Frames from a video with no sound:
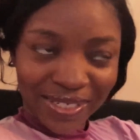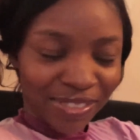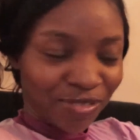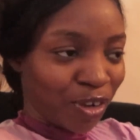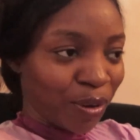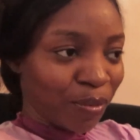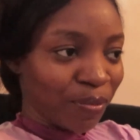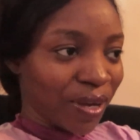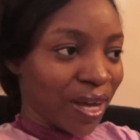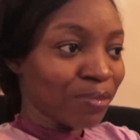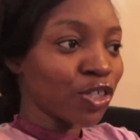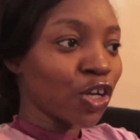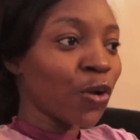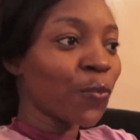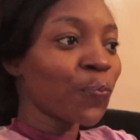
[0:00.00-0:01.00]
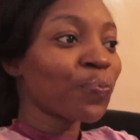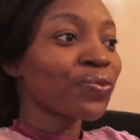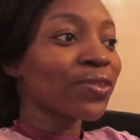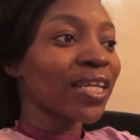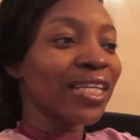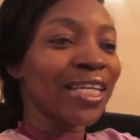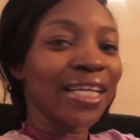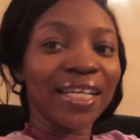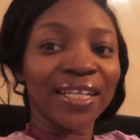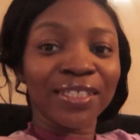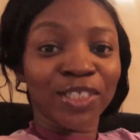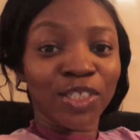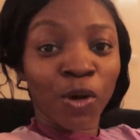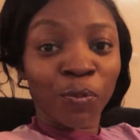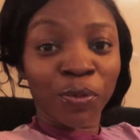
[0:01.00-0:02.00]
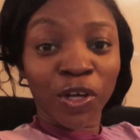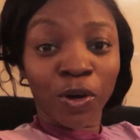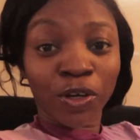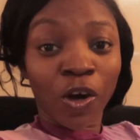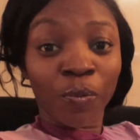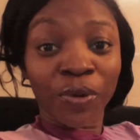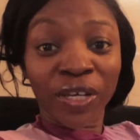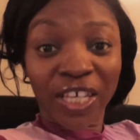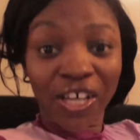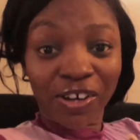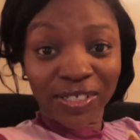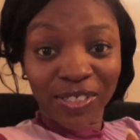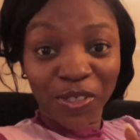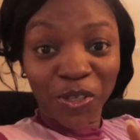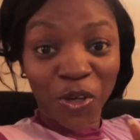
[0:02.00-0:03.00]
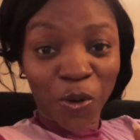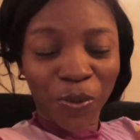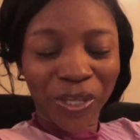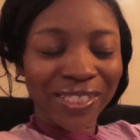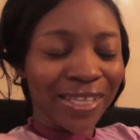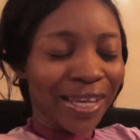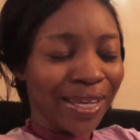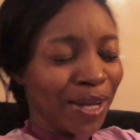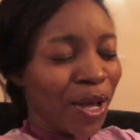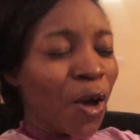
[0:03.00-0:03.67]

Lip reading: It's very mad. I'm sure there'll be girls in the comments saying,